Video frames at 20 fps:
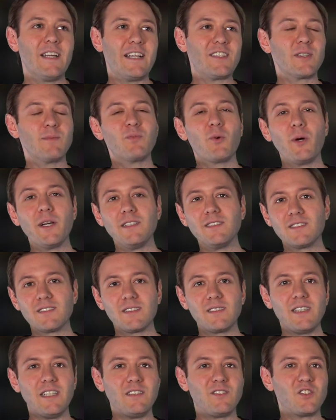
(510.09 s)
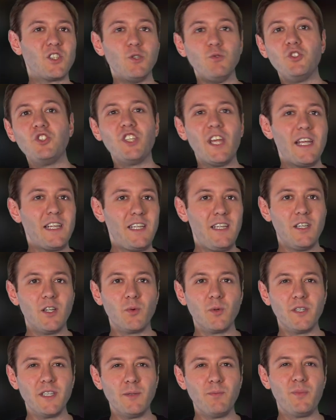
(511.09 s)
At some points, it's too shaky to
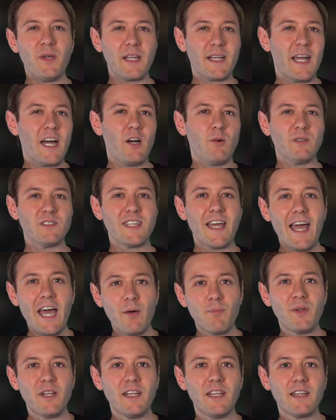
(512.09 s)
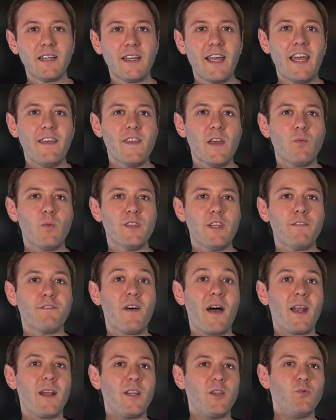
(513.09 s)
really pick out what's happening, and then when they
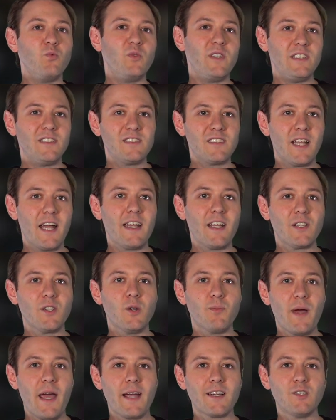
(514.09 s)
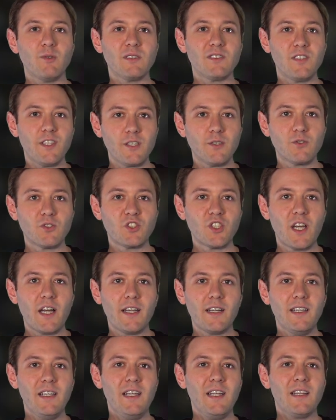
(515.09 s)
finally reset and go back to a single
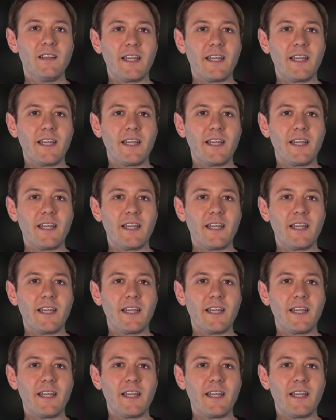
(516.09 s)
shot,